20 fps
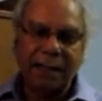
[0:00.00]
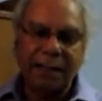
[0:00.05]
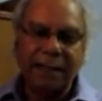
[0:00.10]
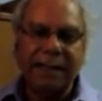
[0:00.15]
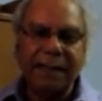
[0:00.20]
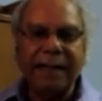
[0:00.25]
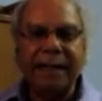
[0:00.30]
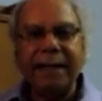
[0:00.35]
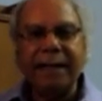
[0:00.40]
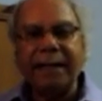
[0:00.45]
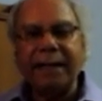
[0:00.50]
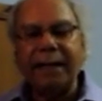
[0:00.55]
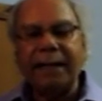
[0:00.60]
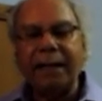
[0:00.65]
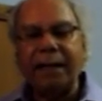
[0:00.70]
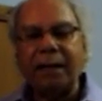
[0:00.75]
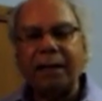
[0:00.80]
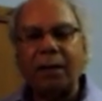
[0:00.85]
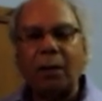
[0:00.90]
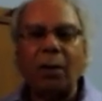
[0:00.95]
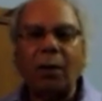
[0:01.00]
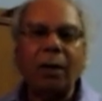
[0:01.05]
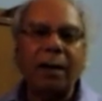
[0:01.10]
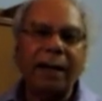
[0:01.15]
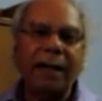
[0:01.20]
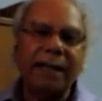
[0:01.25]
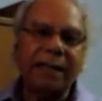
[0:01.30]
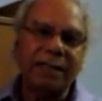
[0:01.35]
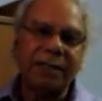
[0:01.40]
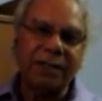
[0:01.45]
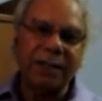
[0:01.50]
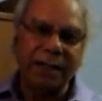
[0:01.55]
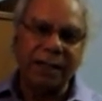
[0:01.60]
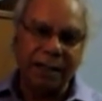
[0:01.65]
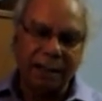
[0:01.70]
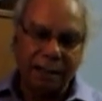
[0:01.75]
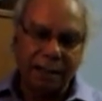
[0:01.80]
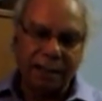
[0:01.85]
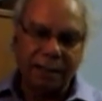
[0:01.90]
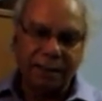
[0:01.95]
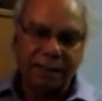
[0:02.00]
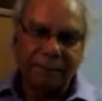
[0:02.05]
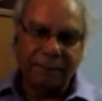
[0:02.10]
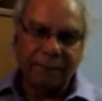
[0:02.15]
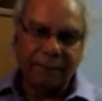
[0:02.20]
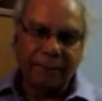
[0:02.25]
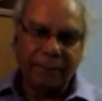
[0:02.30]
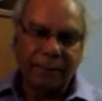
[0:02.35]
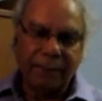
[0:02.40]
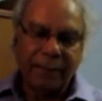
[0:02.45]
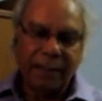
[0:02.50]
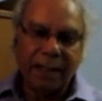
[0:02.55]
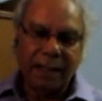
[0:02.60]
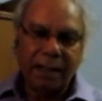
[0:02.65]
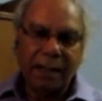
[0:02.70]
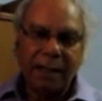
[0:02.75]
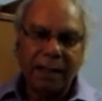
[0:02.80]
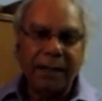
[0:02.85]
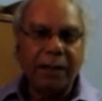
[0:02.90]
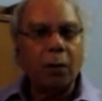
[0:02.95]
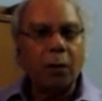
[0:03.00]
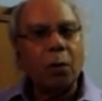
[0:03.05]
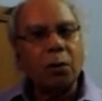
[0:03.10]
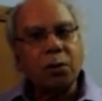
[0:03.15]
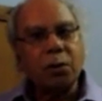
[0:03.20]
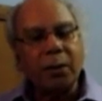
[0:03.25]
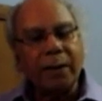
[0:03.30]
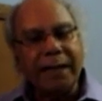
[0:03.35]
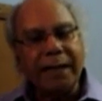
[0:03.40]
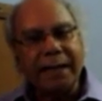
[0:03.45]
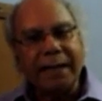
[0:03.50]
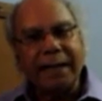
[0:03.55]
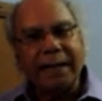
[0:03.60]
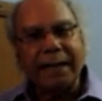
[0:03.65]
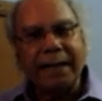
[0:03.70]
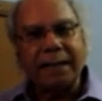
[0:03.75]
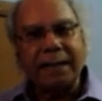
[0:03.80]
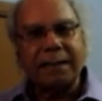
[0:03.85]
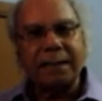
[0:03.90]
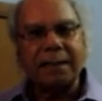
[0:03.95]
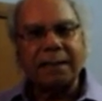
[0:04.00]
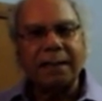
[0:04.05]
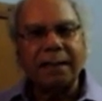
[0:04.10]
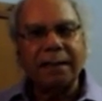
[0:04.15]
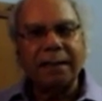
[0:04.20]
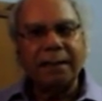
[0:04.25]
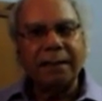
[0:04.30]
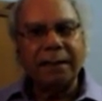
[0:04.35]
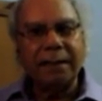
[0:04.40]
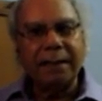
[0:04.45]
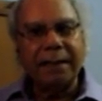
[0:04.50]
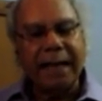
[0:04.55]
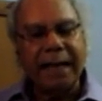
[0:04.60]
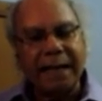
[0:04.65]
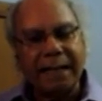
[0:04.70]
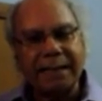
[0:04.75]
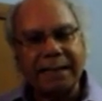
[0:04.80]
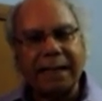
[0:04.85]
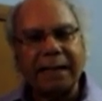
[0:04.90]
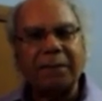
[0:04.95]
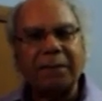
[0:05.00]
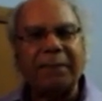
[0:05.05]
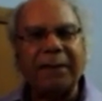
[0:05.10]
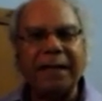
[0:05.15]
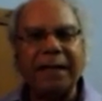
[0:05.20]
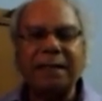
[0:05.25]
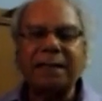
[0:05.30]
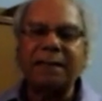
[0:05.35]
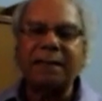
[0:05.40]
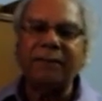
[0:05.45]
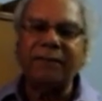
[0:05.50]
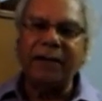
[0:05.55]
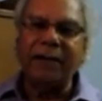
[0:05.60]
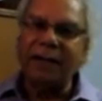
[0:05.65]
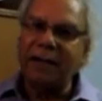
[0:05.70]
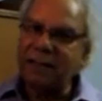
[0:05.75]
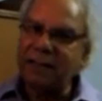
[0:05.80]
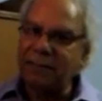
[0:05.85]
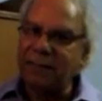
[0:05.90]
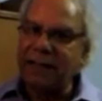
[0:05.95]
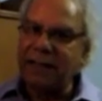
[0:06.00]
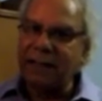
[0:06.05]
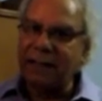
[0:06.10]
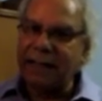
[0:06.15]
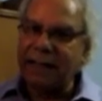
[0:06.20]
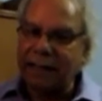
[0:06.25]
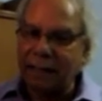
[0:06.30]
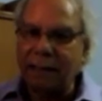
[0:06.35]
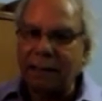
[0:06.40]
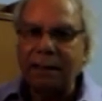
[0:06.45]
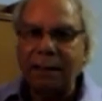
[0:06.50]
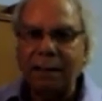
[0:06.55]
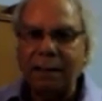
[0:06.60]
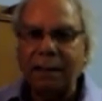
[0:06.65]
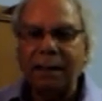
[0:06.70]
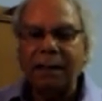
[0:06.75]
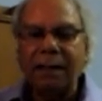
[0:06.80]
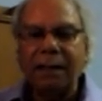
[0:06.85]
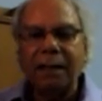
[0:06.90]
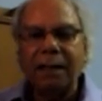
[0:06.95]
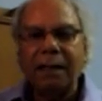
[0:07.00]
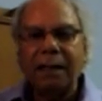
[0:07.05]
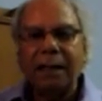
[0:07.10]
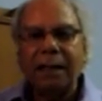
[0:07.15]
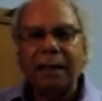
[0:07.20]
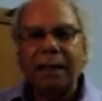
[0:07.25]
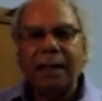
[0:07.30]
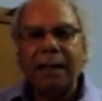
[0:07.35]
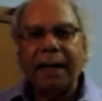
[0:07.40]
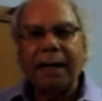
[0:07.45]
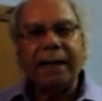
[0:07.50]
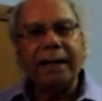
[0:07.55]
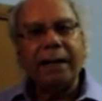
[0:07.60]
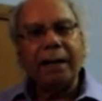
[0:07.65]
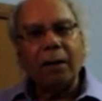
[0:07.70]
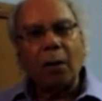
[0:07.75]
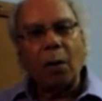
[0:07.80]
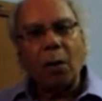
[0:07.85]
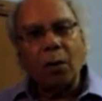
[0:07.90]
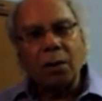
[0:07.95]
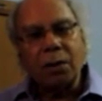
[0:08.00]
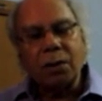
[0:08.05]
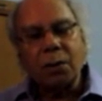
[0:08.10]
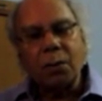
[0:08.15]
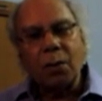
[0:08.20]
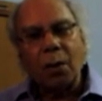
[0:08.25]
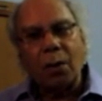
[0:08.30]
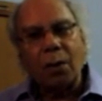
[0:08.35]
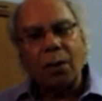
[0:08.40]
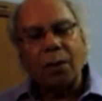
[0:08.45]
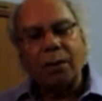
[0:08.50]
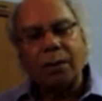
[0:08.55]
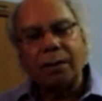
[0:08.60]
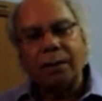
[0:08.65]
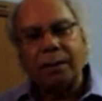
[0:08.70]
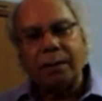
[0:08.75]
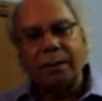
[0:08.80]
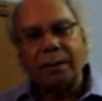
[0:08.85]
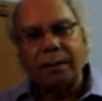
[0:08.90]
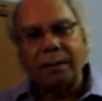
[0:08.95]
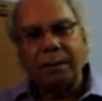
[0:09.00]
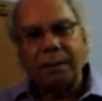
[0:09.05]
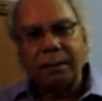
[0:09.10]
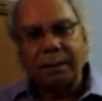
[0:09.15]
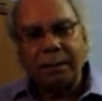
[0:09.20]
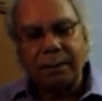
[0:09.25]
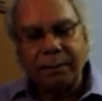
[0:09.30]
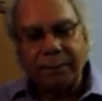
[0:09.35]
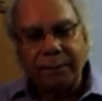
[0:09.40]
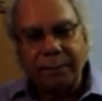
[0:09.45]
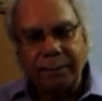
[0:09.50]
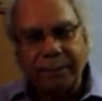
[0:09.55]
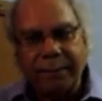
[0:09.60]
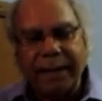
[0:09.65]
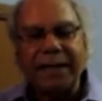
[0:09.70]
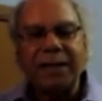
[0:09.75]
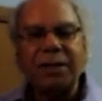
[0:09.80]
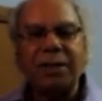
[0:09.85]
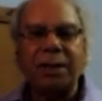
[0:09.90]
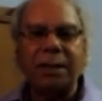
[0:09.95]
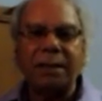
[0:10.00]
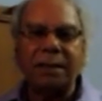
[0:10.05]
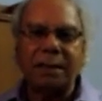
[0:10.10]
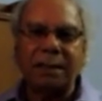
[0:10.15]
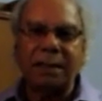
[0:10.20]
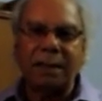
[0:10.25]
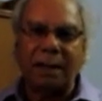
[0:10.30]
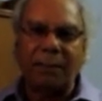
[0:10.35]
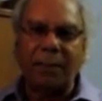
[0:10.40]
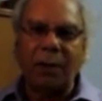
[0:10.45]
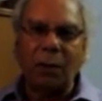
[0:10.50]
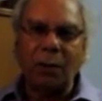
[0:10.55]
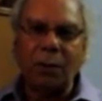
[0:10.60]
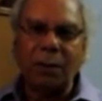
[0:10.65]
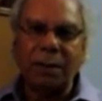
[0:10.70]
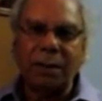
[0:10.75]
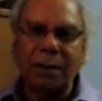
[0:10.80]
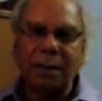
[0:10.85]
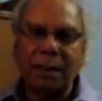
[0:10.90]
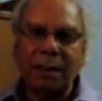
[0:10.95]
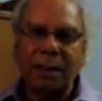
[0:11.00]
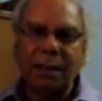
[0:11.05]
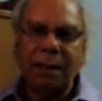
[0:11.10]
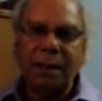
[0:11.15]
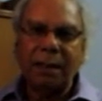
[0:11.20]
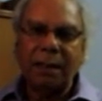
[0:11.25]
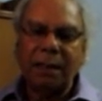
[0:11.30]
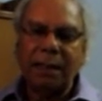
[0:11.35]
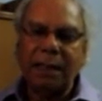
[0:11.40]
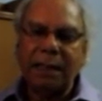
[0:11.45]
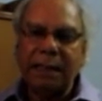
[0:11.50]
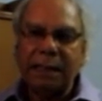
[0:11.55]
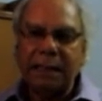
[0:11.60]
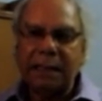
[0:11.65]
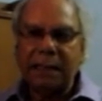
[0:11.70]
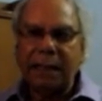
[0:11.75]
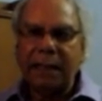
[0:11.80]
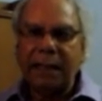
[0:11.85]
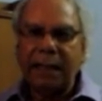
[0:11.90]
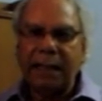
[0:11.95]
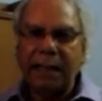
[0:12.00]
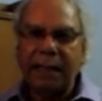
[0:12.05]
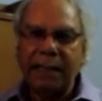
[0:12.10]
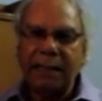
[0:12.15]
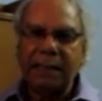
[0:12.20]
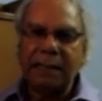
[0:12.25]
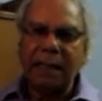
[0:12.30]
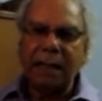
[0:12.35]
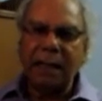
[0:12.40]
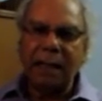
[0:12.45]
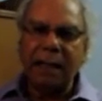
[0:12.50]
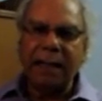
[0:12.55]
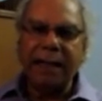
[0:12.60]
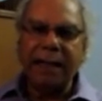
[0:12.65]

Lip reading: the interior or exterior. It also indicates the exact place where it is being taken, and it also mentions about a general